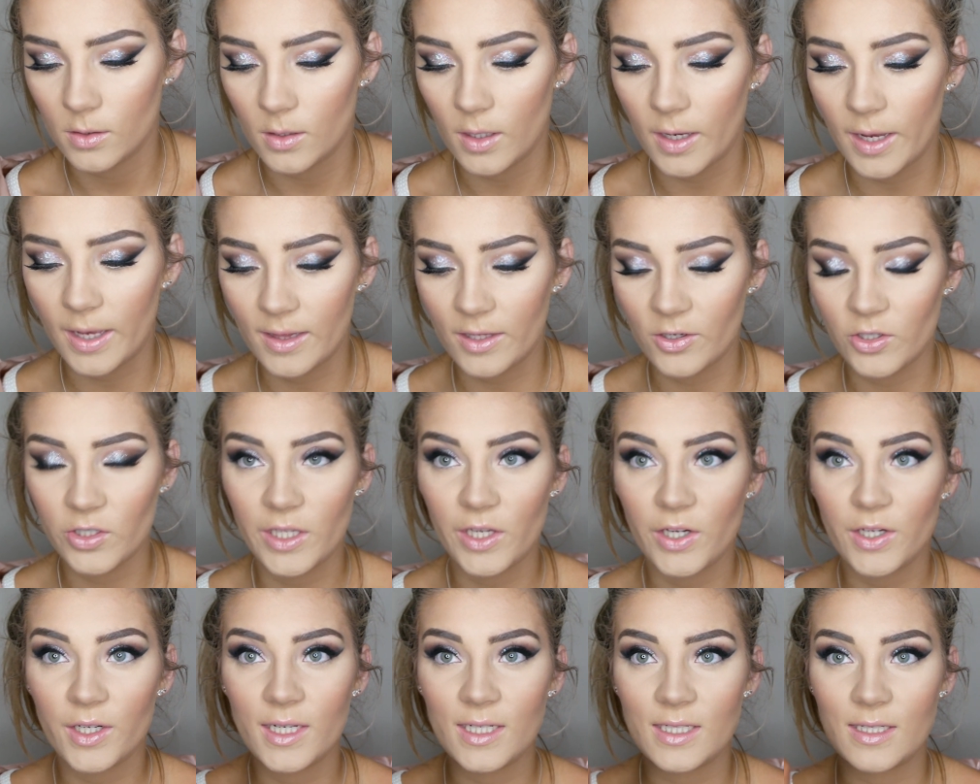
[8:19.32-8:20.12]
I
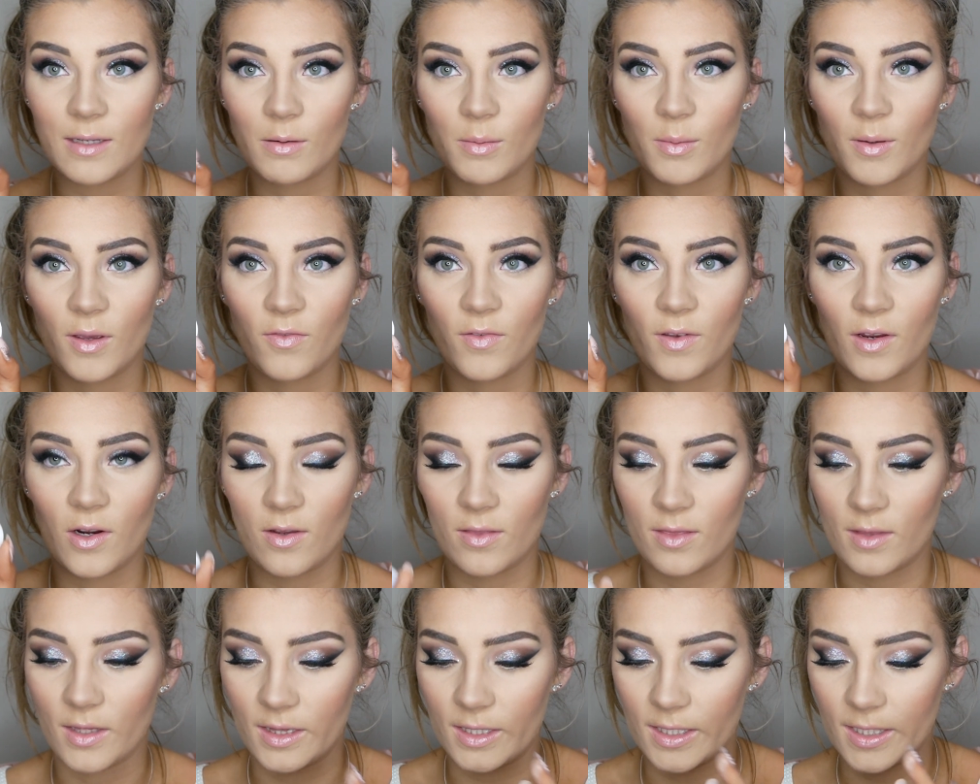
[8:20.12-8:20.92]
literally only dipped my finger
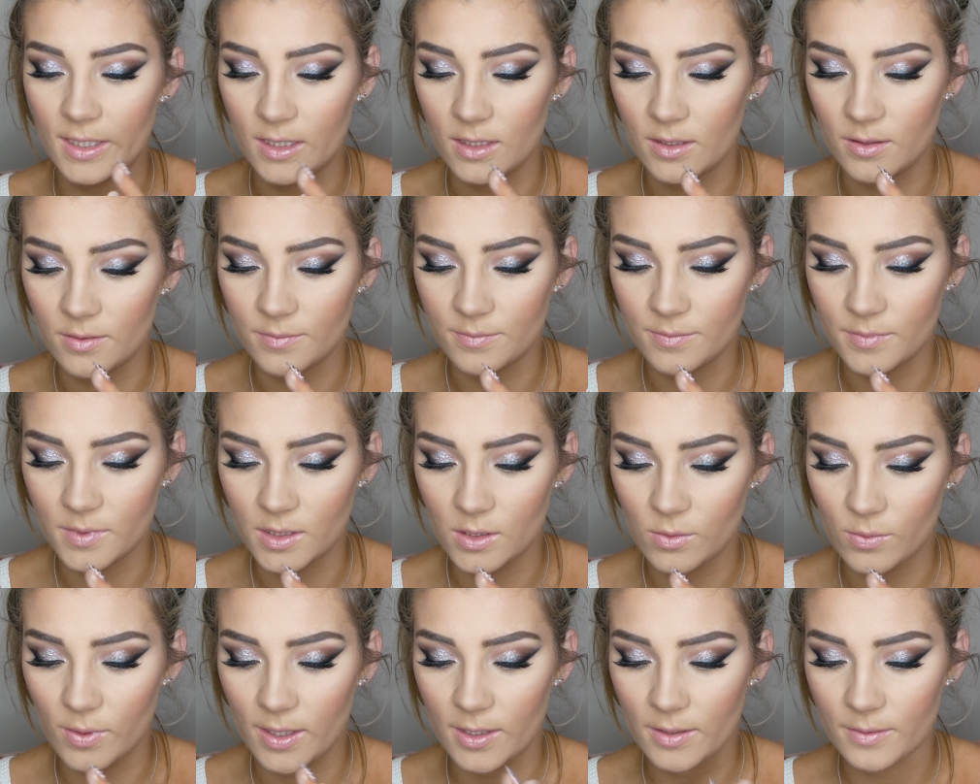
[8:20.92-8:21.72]
in the lid
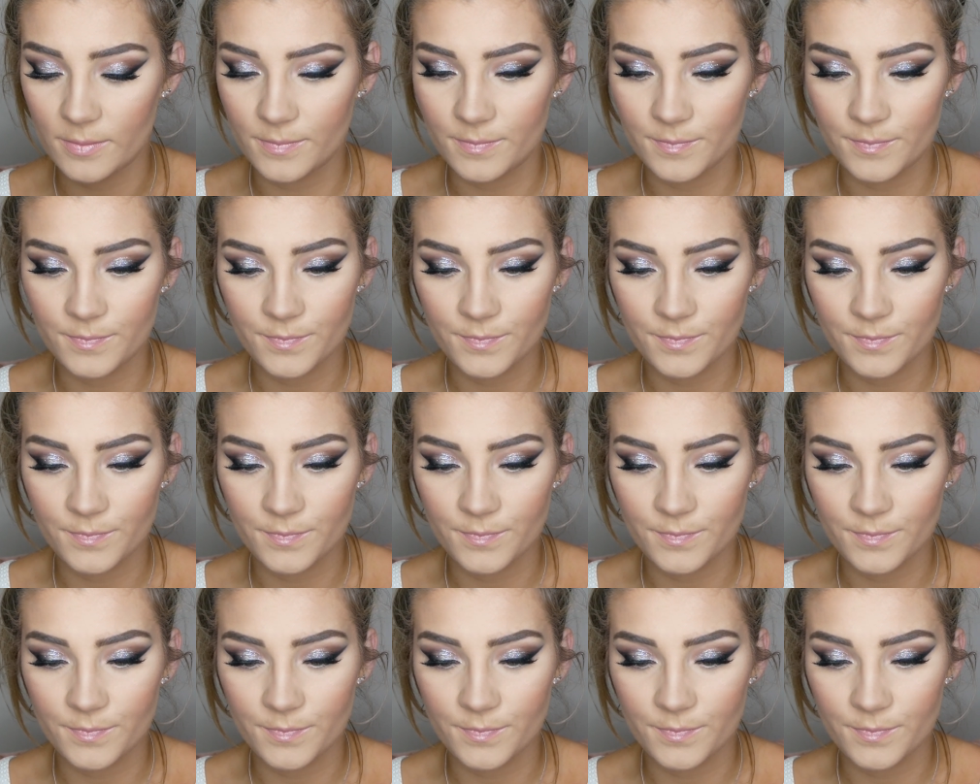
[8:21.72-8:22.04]
as well.